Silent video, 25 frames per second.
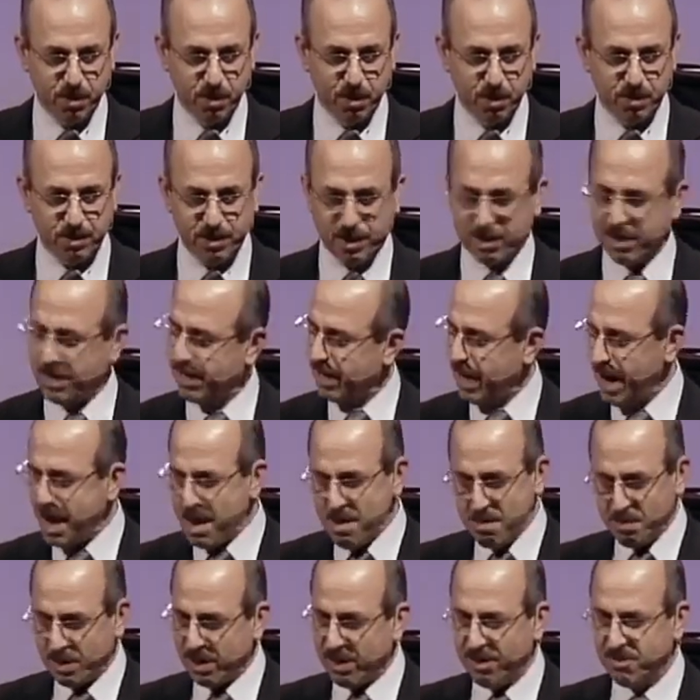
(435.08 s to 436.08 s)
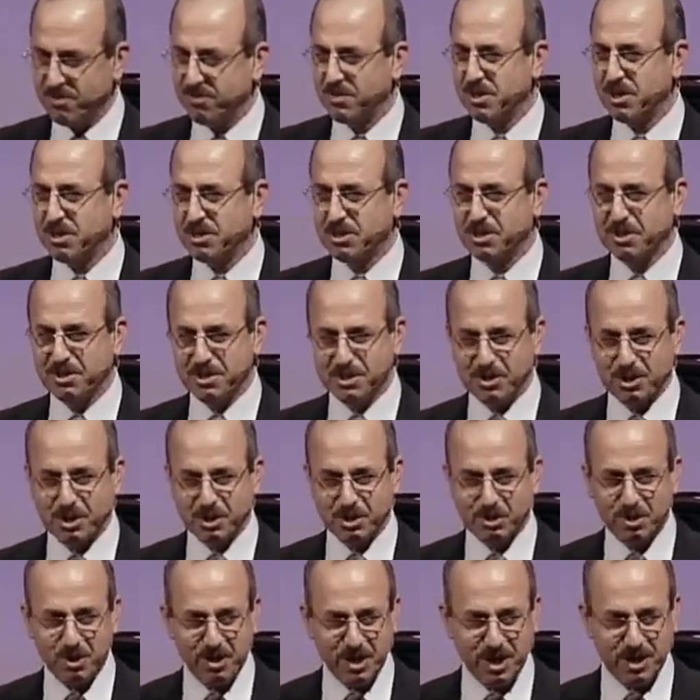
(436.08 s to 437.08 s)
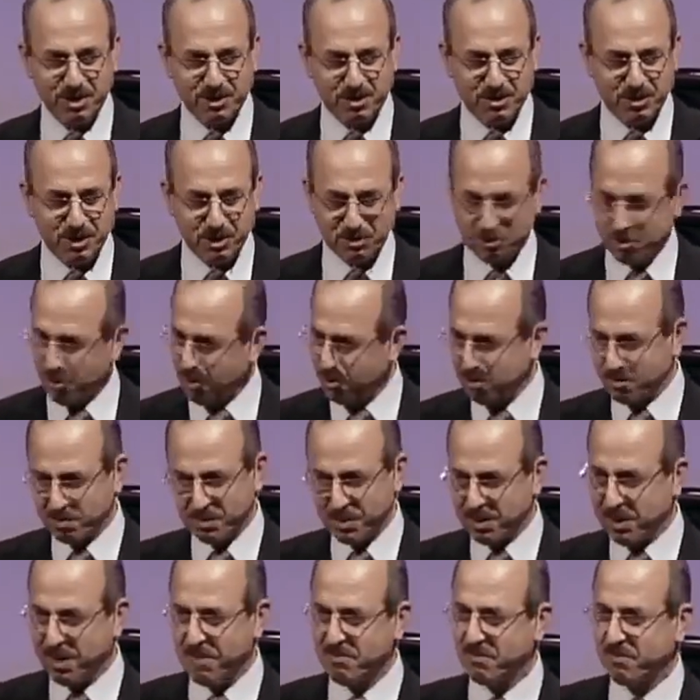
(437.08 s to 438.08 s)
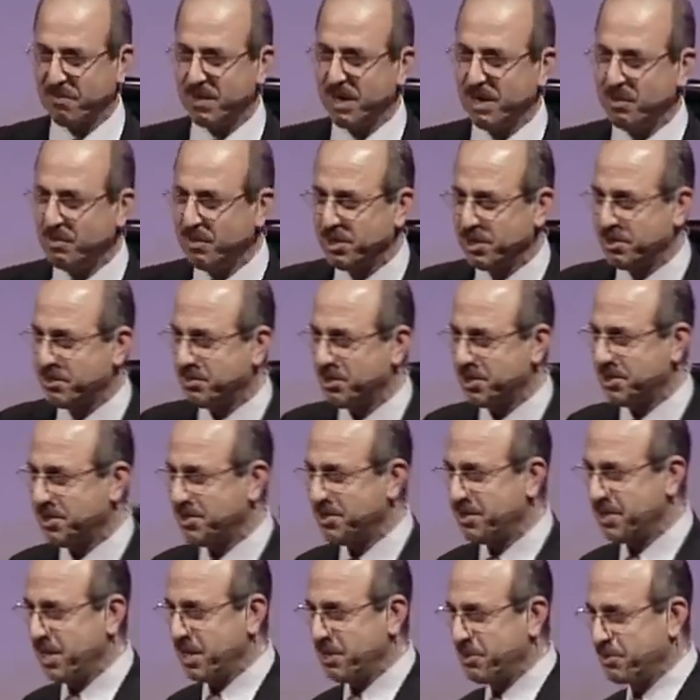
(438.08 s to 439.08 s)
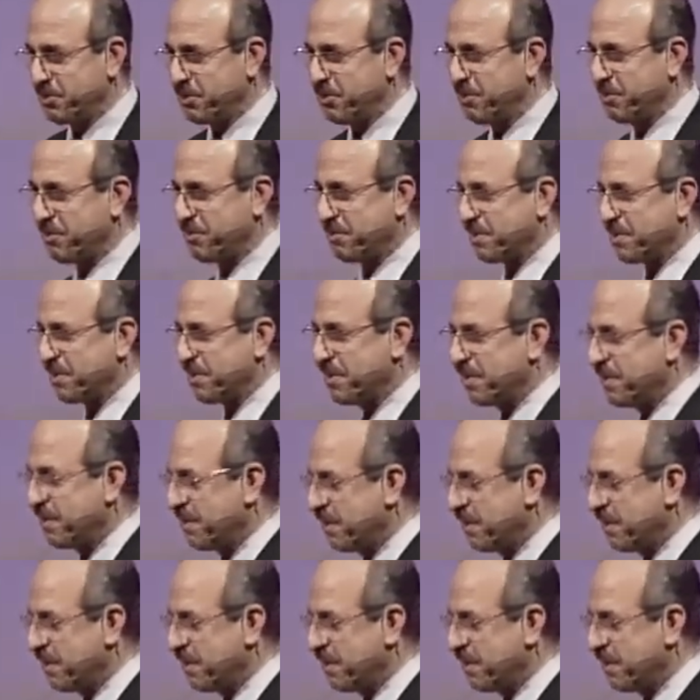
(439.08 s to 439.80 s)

There are ample of verses in the Quran that say, don't become friends with Christians and Jews.